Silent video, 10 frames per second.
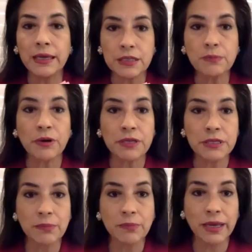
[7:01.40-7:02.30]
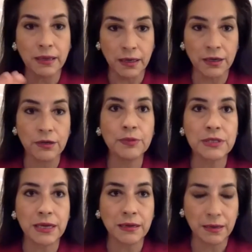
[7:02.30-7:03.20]
just participate
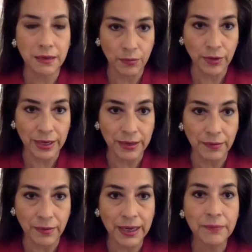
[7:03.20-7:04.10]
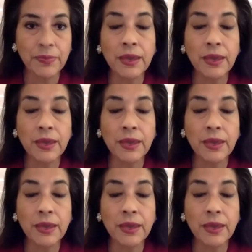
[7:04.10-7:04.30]
100% and come ready, right?